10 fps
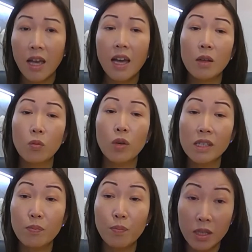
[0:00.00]
And
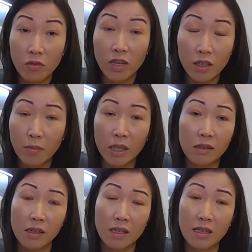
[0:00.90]
what's been
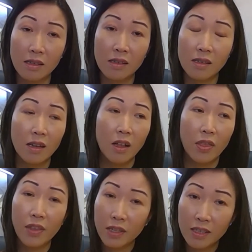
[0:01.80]
recommended is
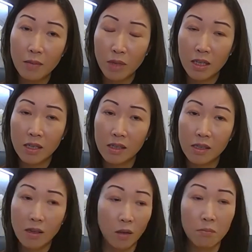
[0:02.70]
30 minutes
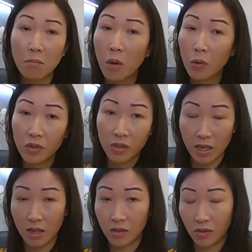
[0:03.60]
on most
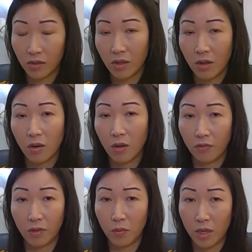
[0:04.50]
days of
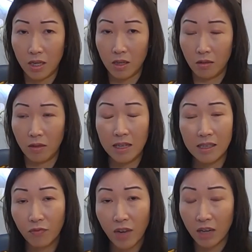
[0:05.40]
the week, you know, at
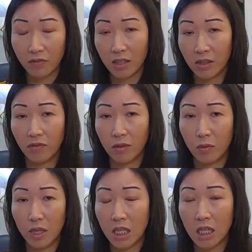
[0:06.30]
least five days of the
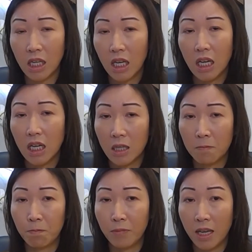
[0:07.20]
week.
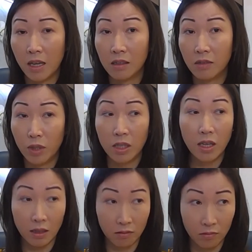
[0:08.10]
Um, and we
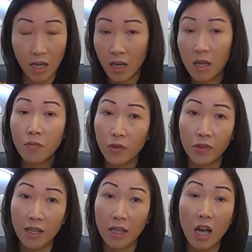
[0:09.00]
can aim for
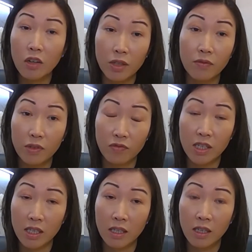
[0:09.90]
that
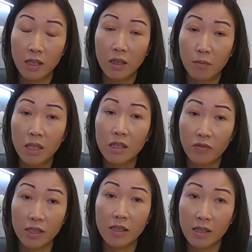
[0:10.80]
150 minutes of
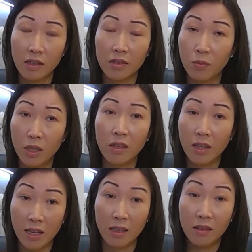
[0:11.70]
exercise a week.
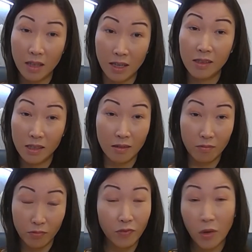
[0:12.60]
That that
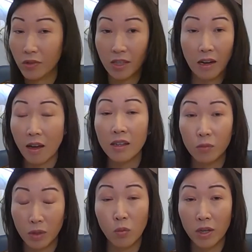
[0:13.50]
falls in line
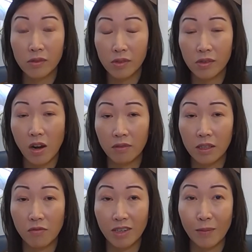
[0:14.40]
with what's
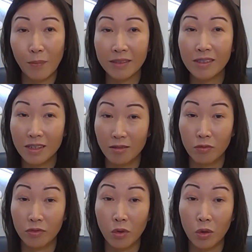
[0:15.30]
currently recommended
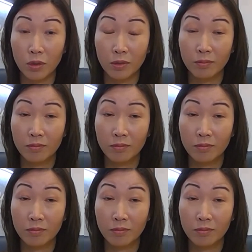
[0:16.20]
overall.